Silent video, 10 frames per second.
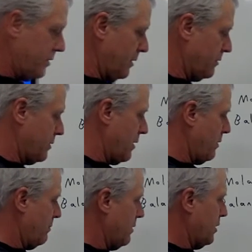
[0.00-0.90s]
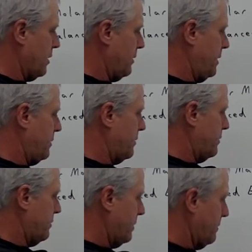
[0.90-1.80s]
here. So
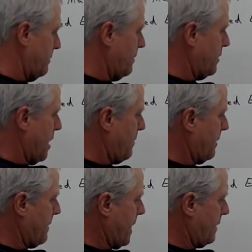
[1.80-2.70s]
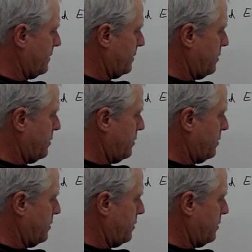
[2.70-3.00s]
mercury's atomic mass is